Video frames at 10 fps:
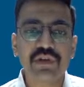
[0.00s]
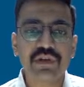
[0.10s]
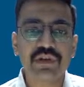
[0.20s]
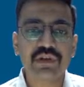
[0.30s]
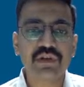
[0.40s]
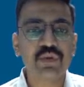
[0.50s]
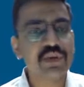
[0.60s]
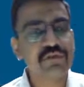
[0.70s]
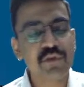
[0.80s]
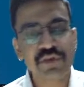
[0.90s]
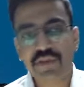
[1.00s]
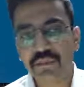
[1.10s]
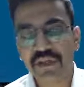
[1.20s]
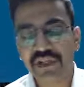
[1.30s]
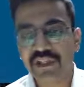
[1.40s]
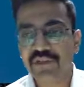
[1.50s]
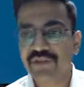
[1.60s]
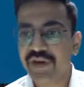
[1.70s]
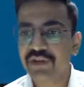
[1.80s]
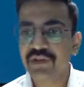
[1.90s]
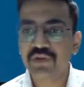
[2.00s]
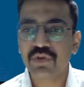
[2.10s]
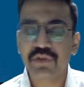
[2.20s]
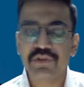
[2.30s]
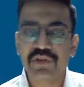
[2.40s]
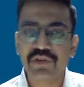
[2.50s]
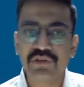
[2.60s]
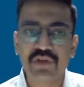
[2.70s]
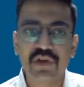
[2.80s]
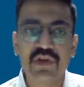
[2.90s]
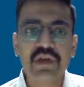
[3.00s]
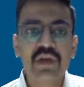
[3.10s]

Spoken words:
To give you a summary, these factors could be, first of all,